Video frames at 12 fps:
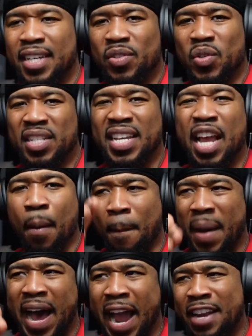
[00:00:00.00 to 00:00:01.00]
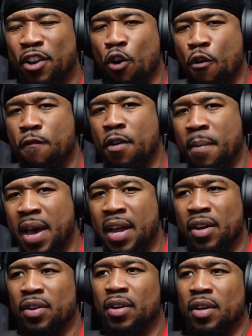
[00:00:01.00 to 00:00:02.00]
She's saying mind over
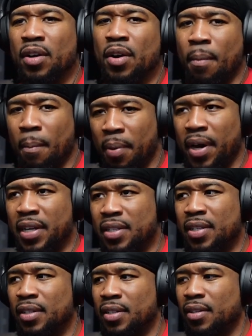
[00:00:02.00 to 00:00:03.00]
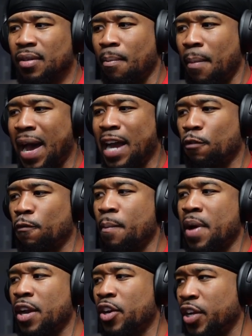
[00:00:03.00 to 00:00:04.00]
matter, but mind over
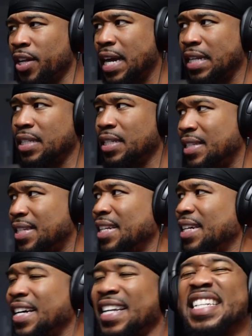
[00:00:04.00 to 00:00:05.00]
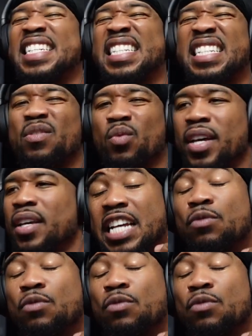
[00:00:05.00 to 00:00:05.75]
matter in like the telekinesis way.